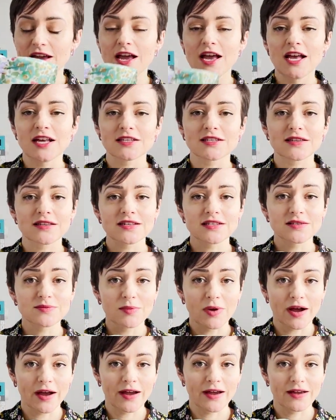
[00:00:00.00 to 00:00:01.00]
so this is
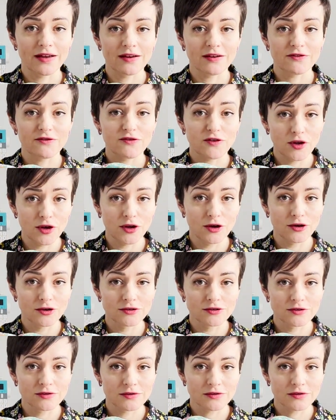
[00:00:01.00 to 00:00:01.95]
my full-on